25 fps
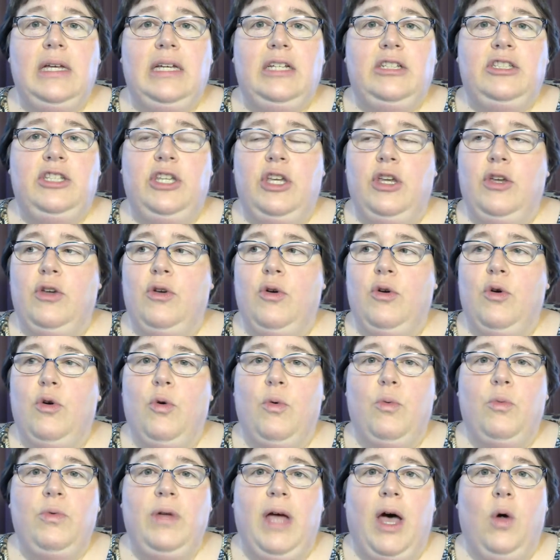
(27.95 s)

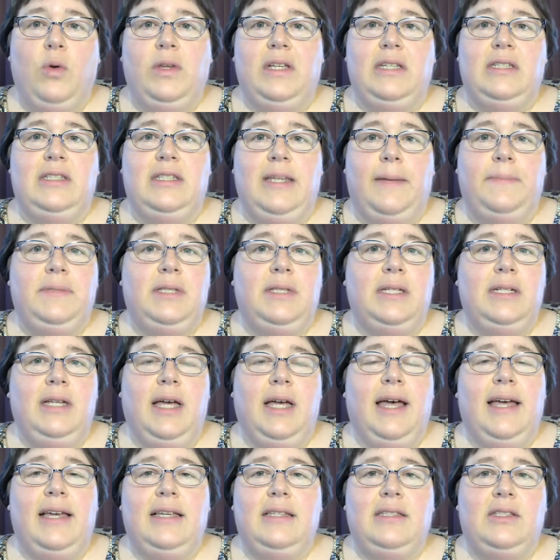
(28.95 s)
to not only
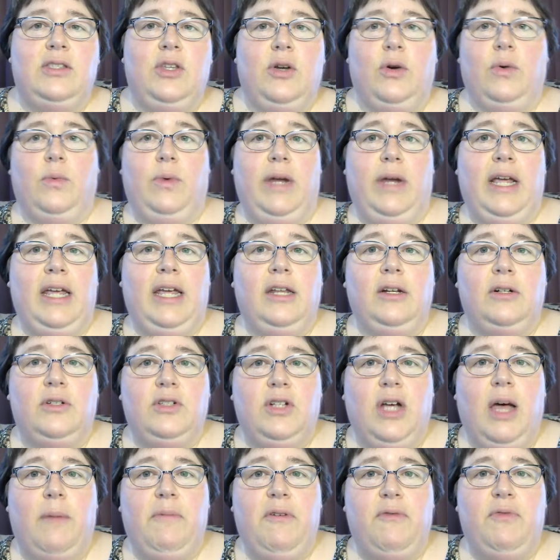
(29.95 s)
subsidize their regular
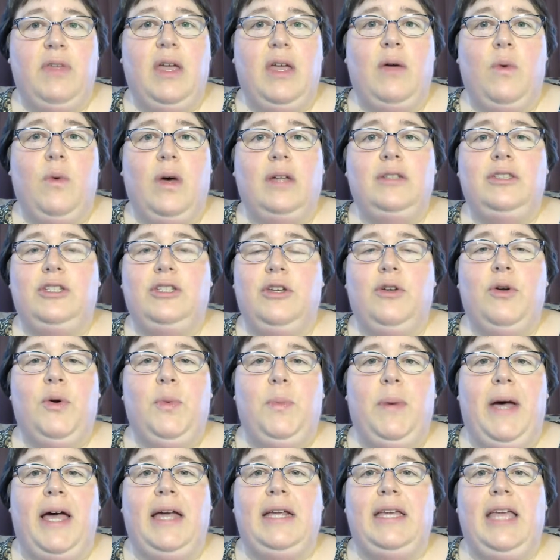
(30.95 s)
job if they want to,
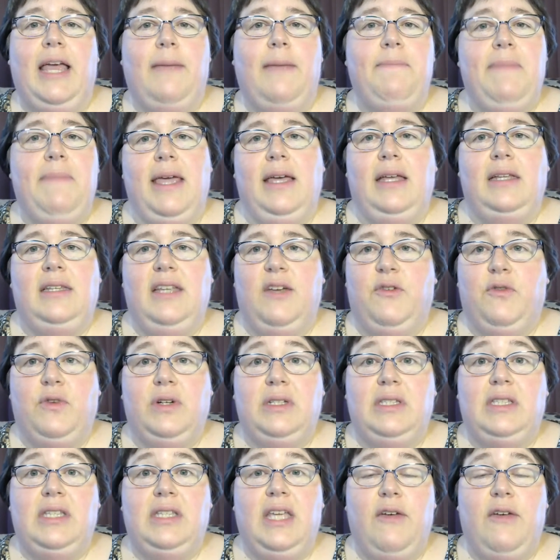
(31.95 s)
but can make a
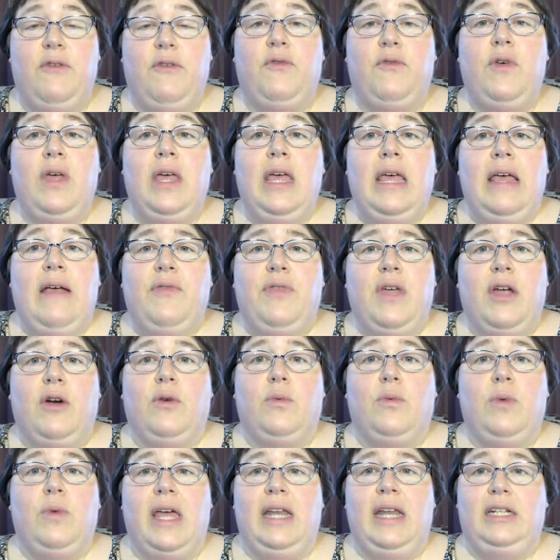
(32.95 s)
difference if
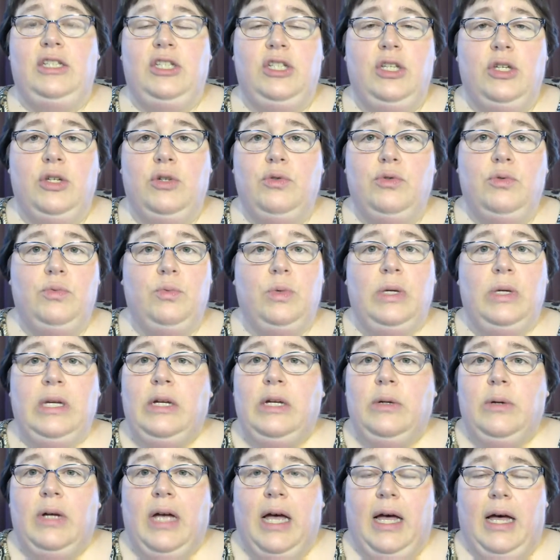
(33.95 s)
they're ready to
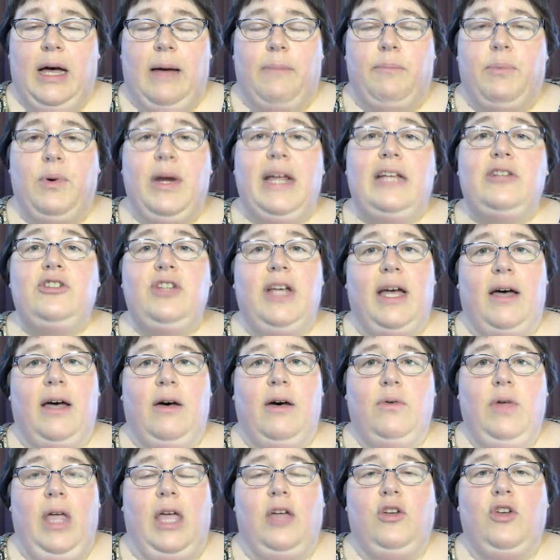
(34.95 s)
uh, branch
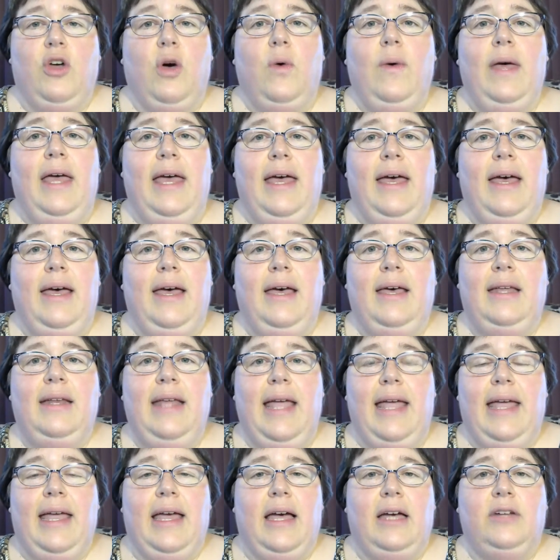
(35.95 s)
out and go ahead
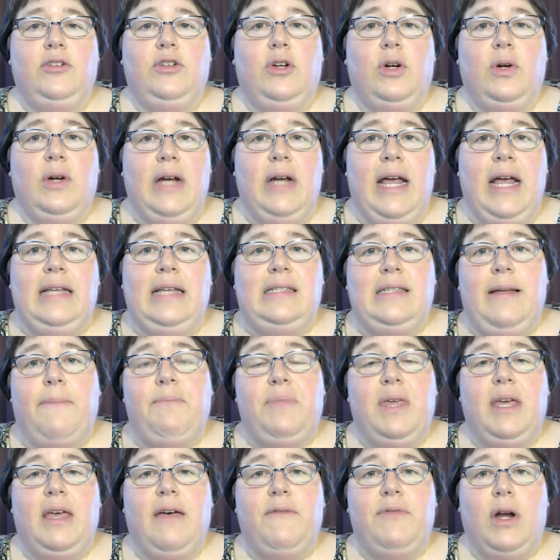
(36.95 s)
and create
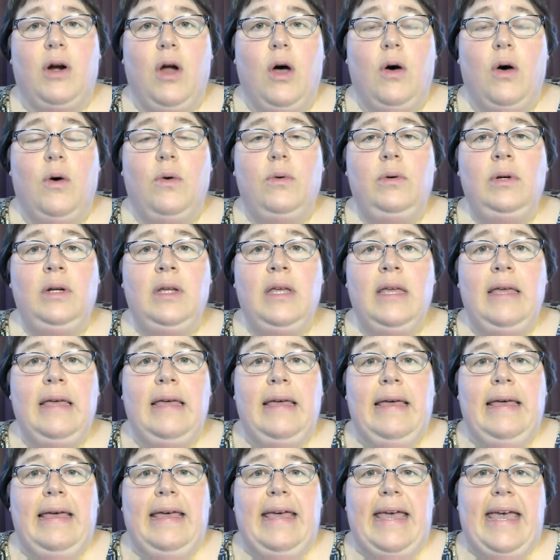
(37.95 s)
something of their own.
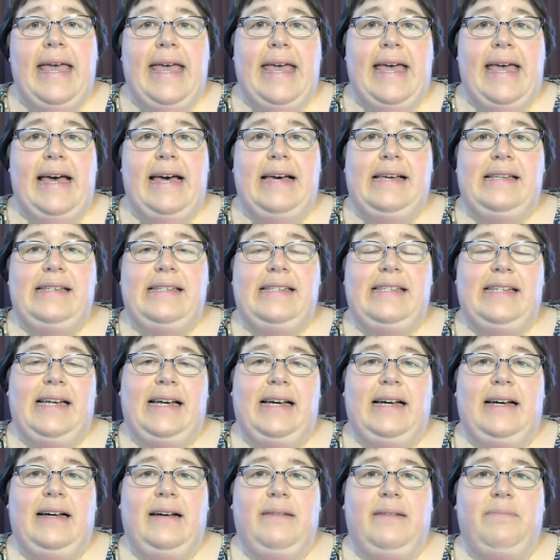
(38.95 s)
And
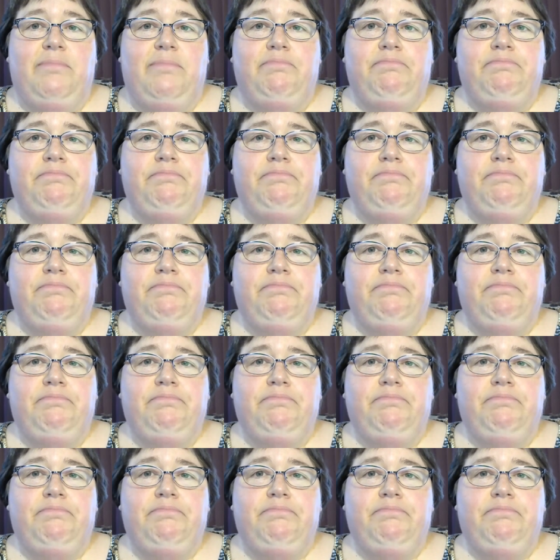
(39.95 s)
um,